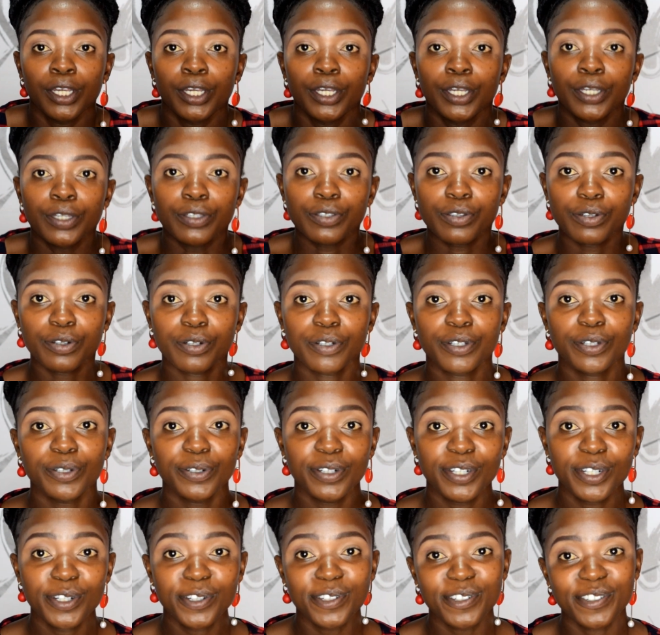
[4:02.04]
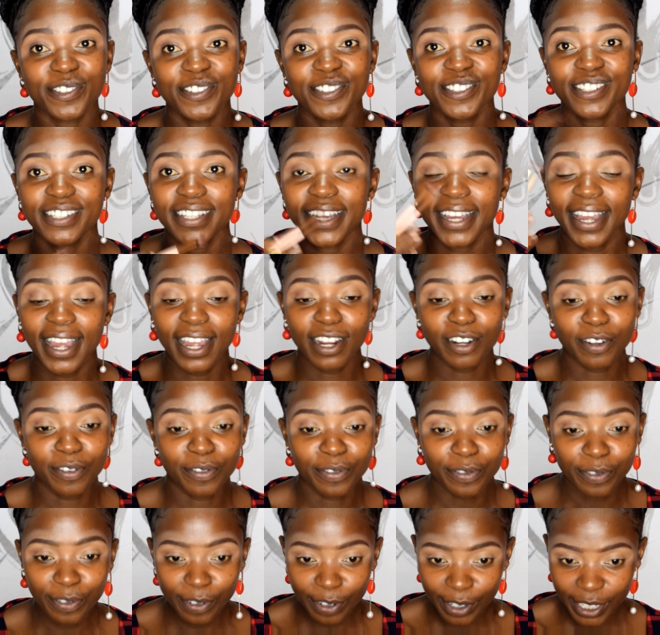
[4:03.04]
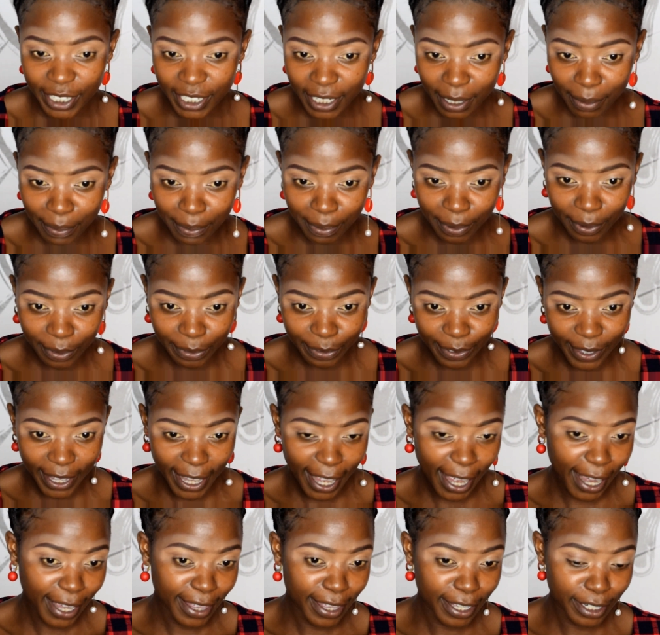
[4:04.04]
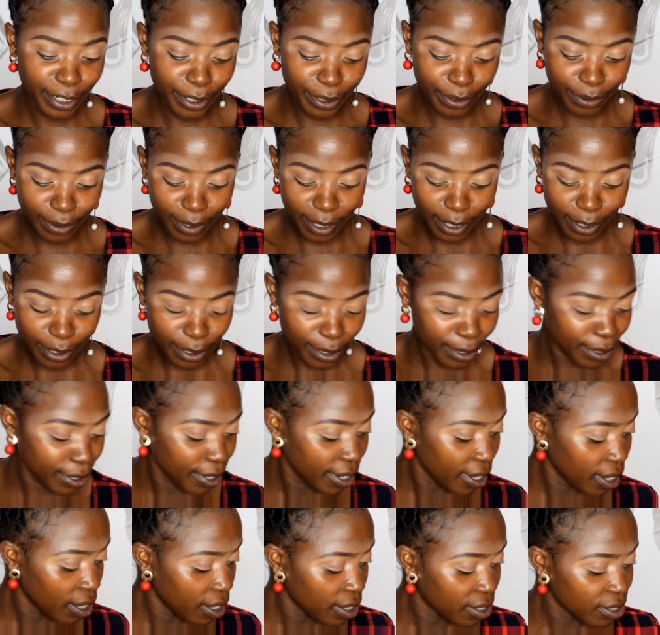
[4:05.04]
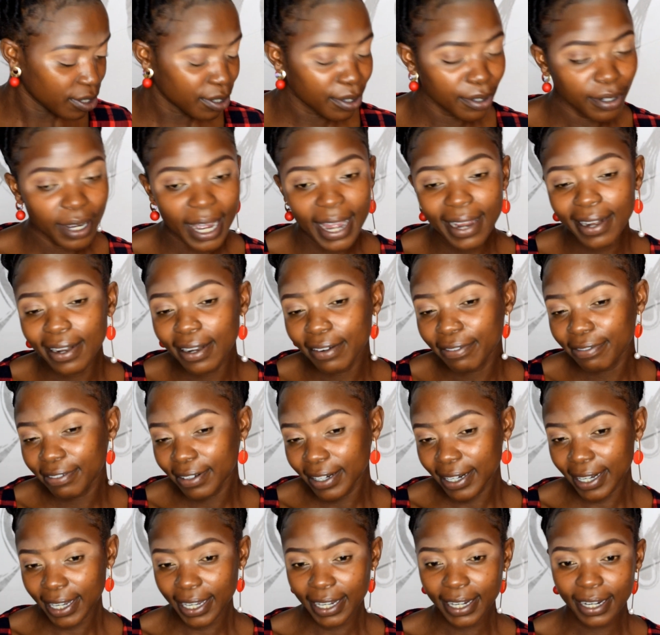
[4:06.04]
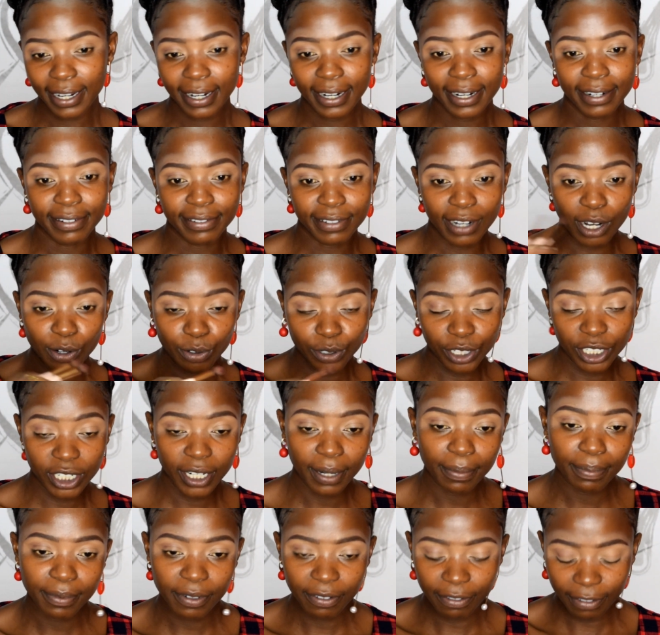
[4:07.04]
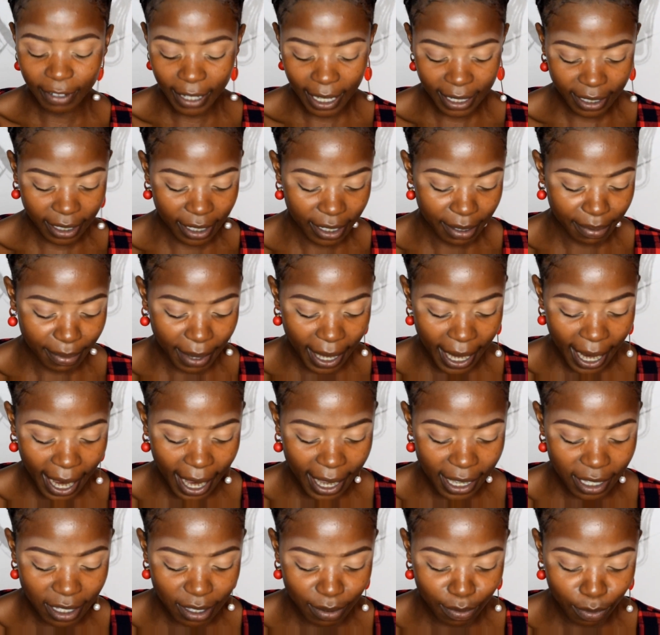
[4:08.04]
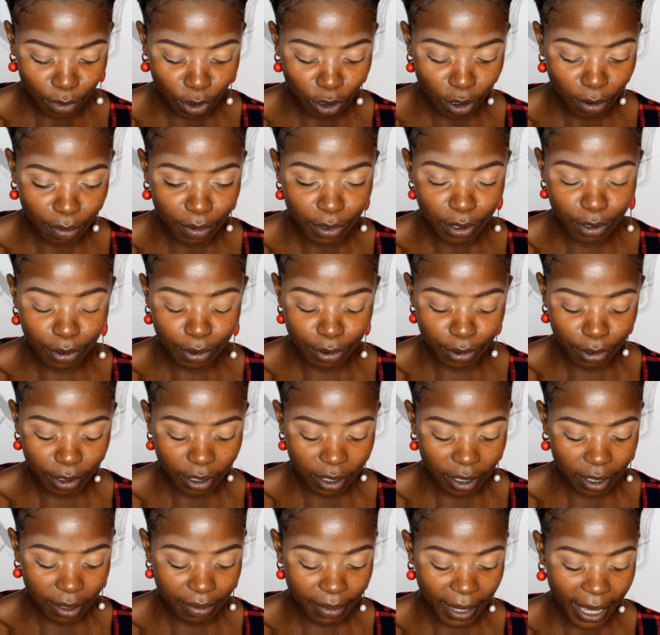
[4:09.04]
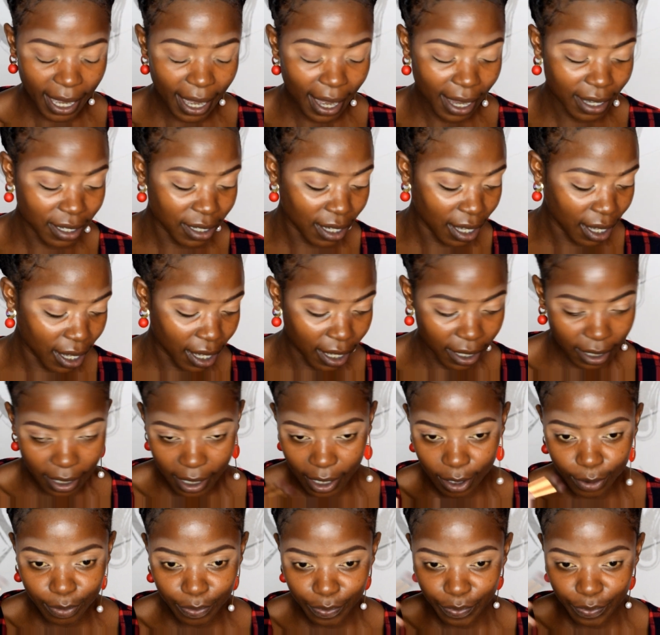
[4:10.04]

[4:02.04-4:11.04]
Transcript: So you need to know the kind of shape of the eye that you want to. So I feel like round shaped flatters my eyes more, because my eyes are kind of